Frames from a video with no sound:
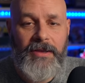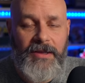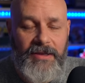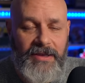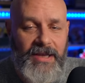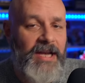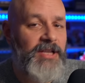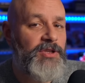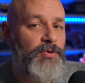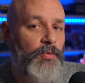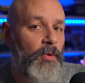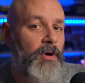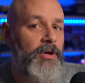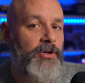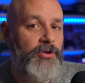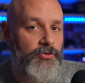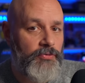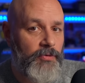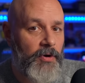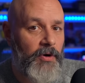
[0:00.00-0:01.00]
that that's
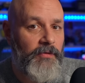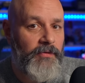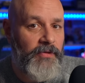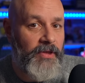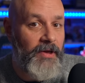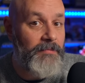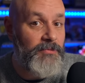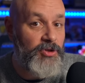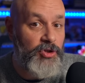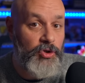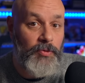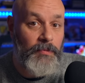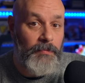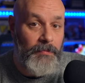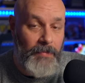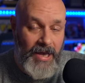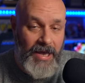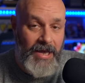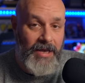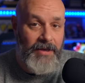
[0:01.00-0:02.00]
what drove them to
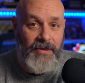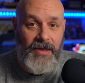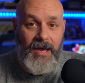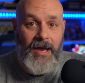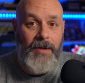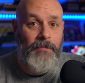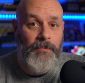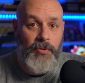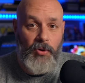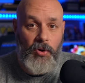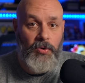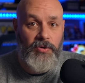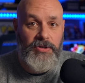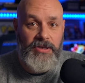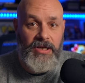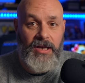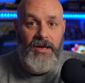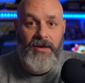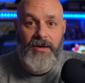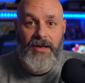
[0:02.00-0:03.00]
make that
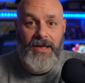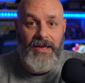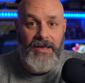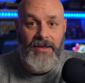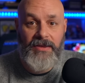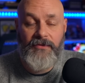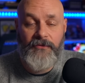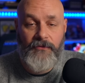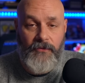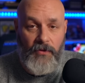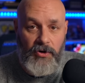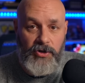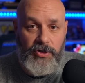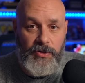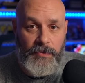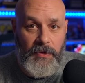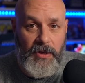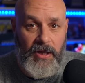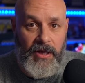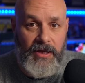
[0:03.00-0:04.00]
Proton in the
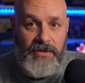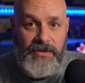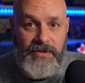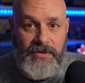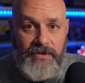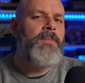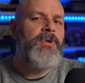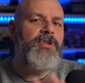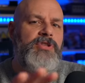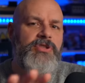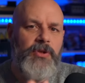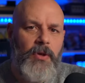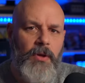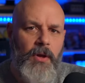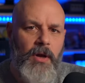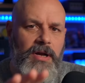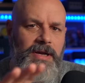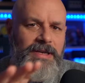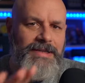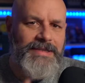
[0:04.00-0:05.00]
first place. But so
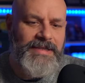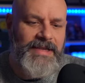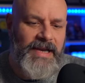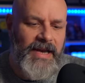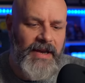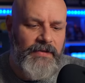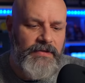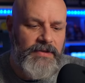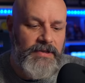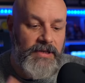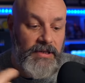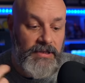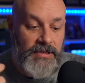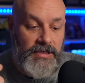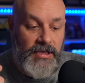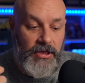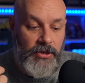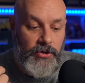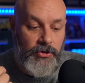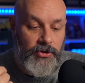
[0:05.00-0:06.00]
long as devs
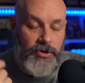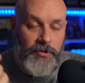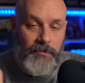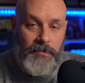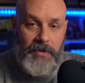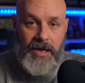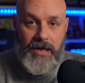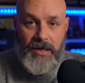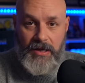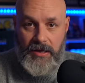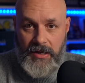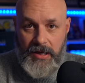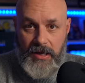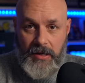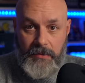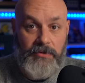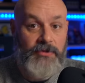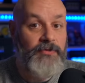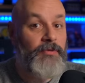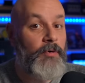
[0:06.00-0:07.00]
continue to make
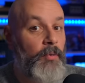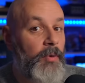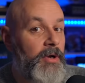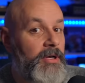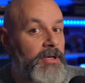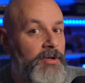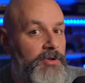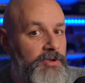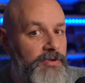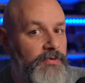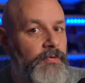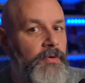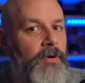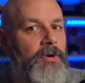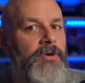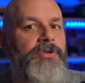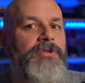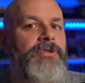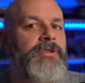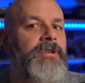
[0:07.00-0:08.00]
games for Windows
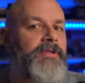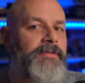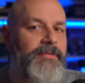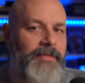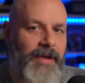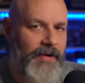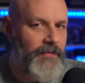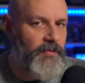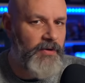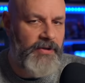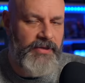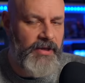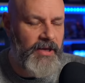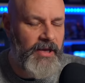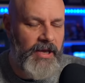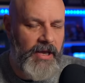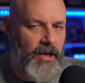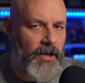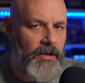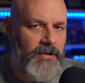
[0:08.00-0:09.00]
first and
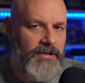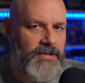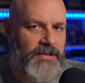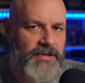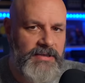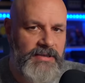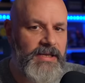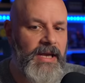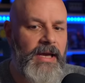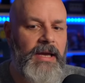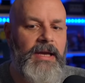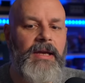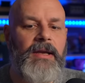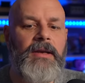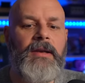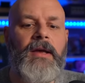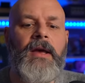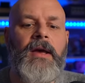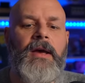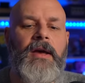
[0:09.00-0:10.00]
everything else
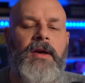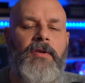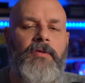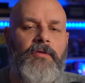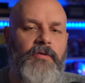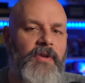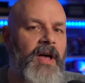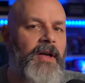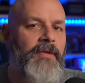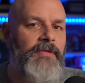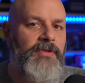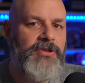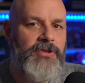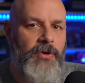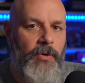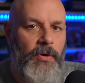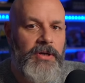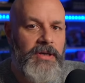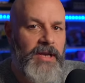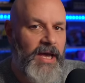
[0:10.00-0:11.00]
second, Valve is
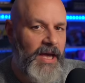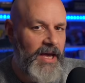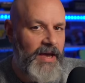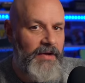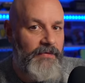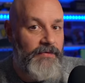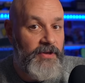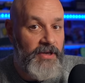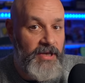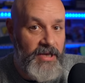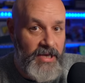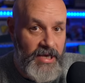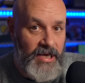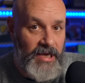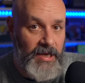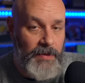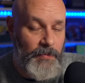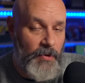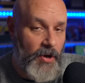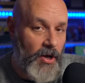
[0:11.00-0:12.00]
going to have to
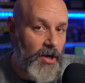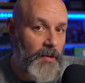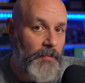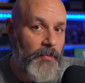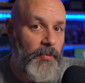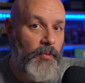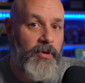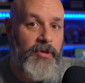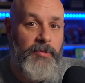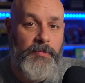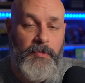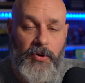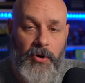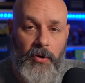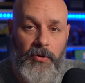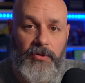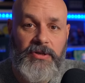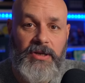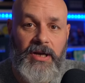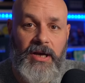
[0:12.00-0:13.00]
keep up with
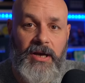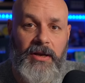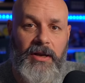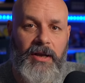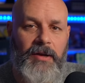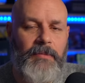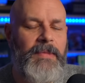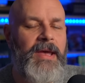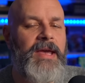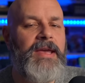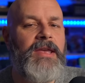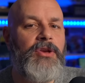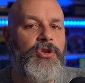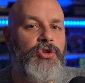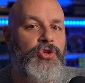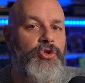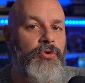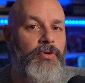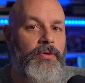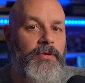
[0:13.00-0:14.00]
Proton and making
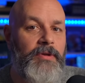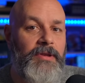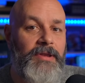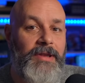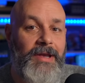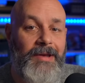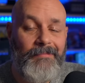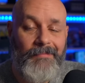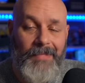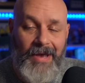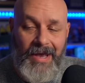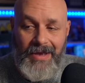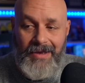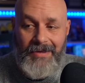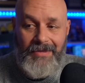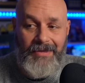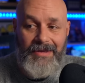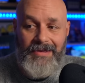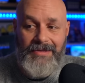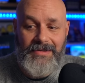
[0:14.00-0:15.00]
sure that they
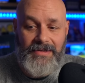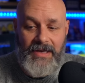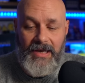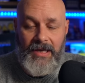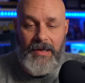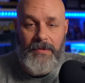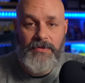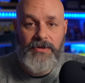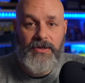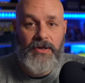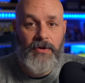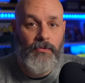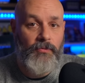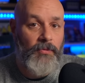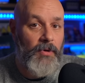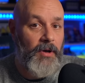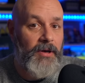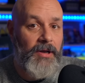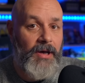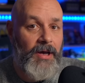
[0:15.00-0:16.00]
make these games that
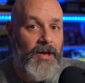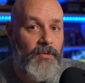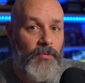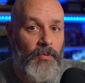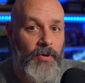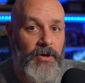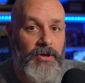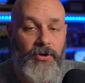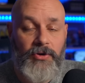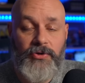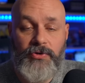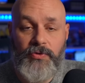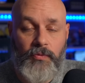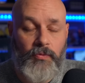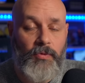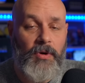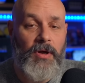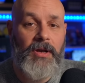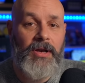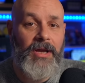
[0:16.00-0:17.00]
run on Windows
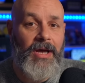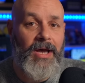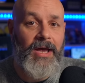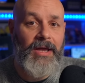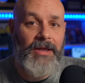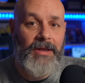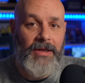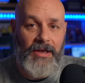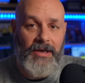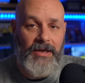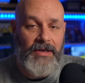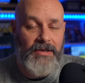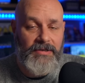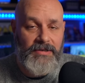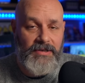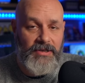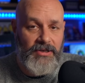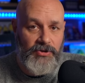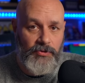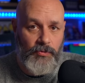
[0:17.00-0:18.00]
run on
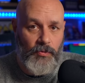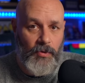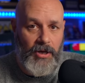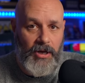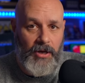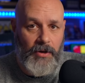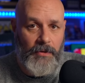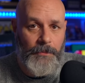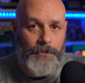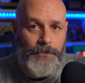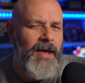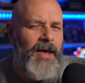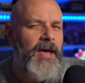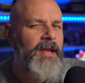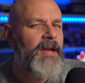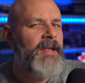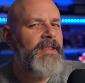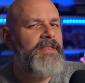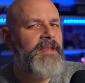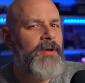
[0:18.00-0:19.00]
Linux as well.
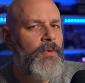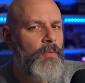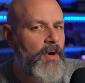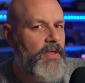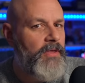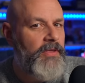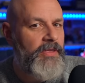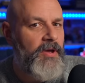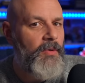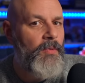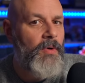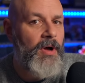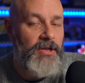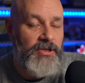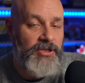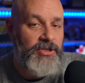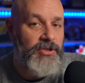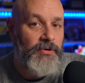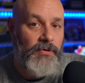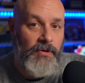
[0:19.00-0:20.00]
And I think whether they
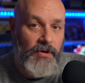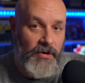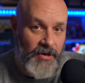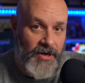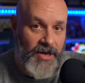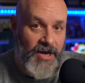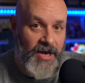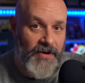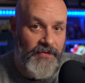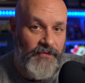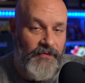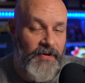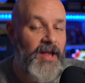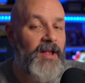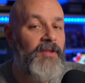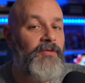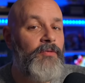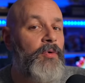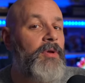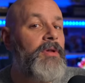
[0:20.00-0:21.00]
want to or not,
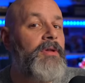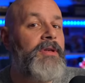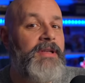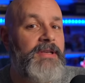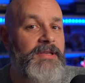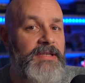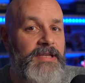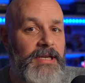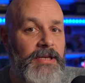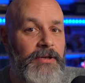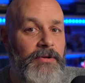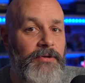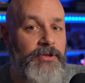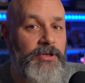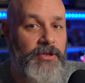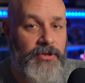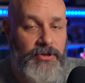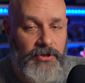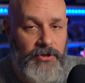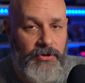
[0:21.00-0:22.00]
Valve will continue
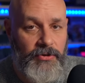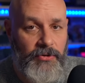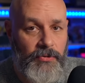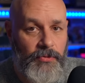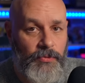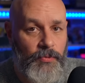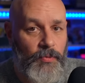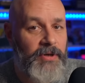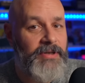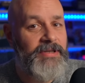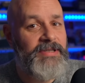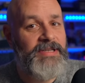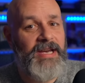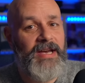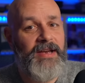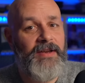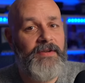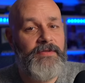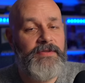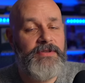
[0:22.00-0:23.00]
to do what
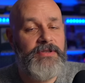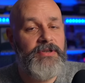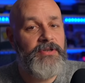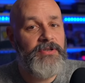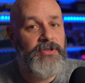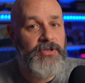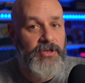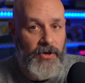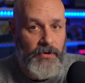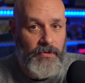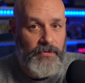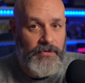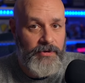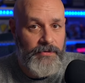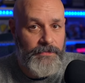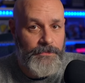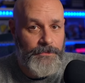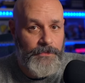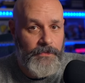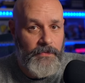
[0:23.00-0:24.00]
devs
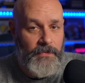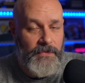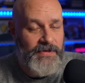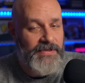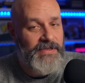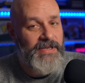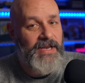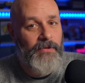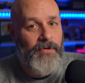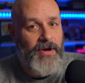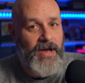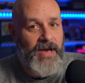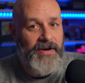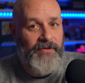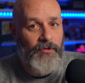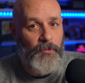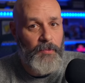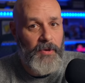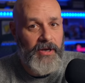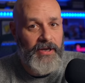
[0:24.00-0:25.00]
don't. Stay rad,
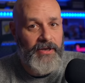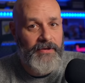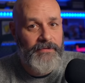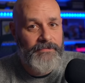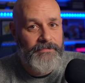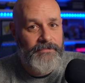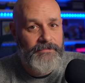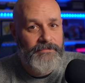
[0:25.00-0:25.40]
everybody.